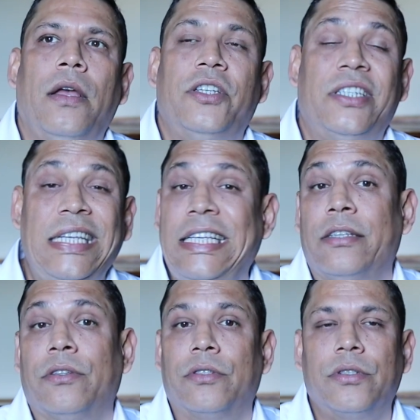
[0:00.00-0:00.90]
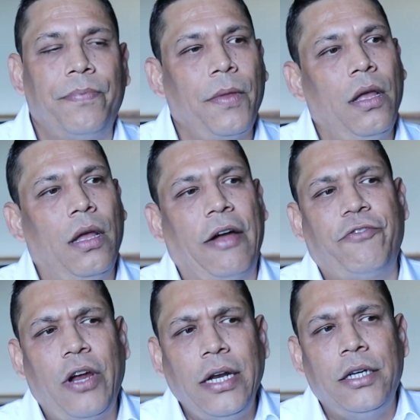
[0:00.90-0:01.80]
Seasons.
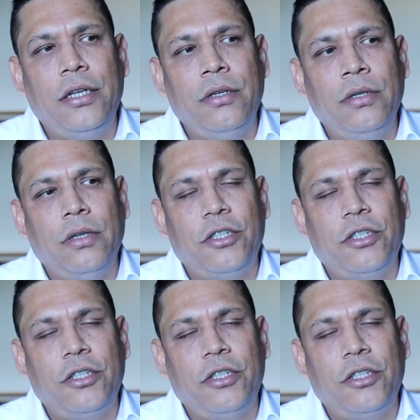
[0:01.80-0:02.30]
I've tried it in